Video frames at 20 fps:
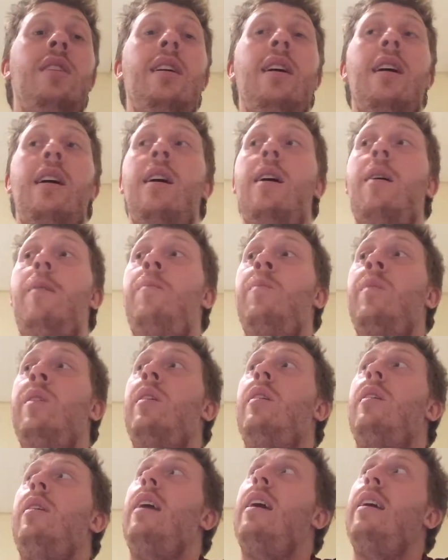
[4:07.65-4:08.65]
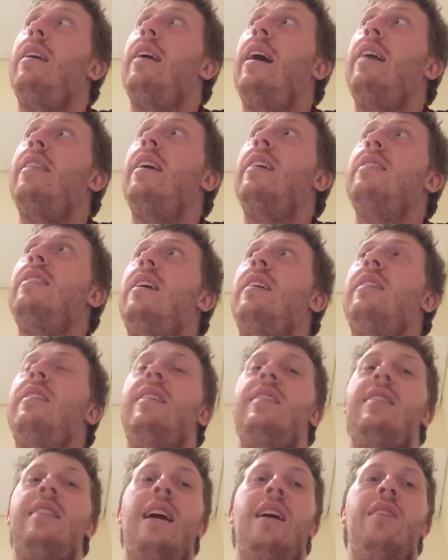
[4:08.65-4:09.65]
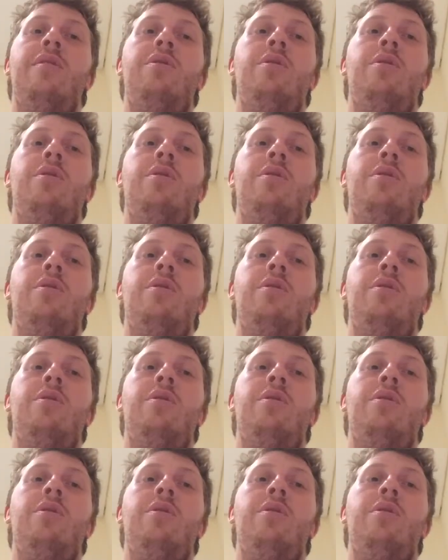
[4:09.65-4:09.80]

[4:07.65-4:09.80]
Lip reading: he got that technique down